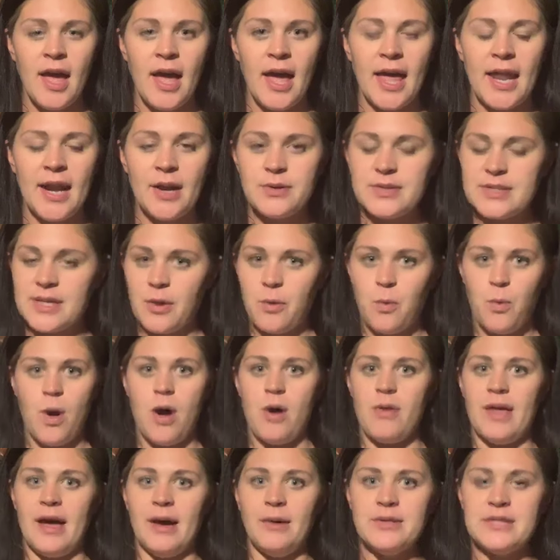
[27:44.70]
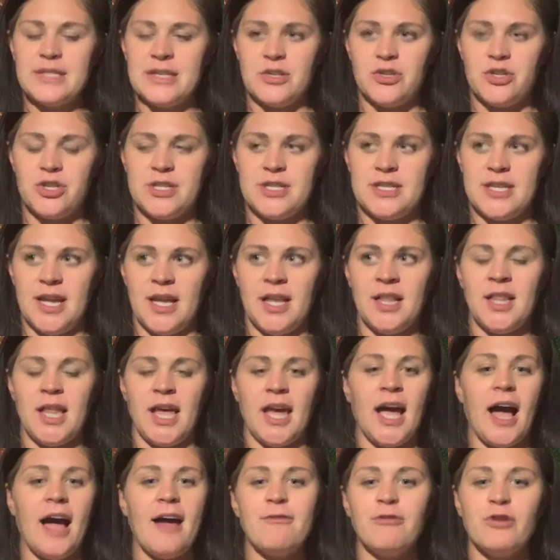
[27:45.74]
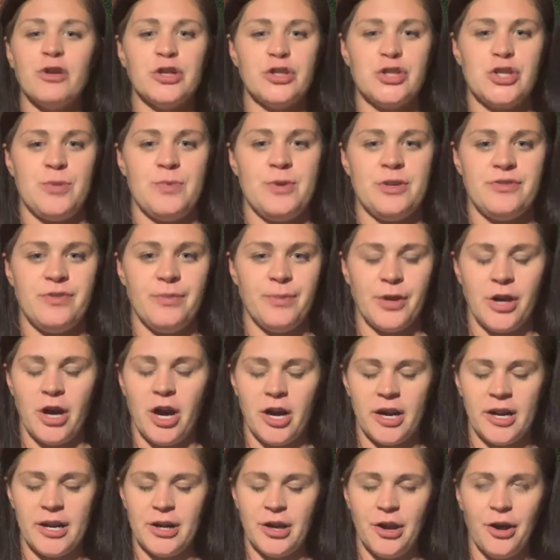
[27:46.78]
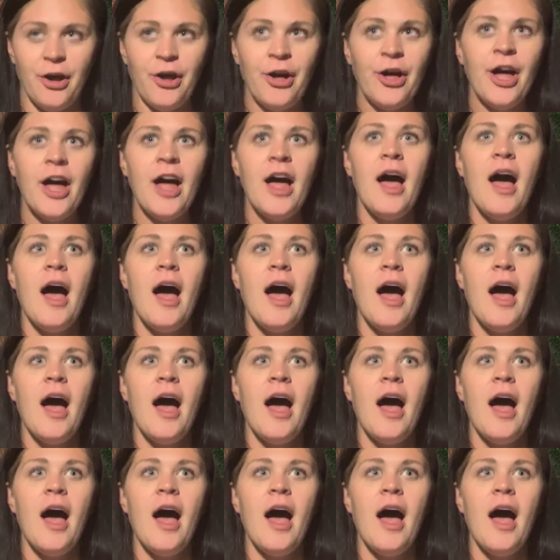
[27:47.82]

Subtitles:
And I was like, whoa, that was interesting. Like, I've learned so much from the garden, y'all.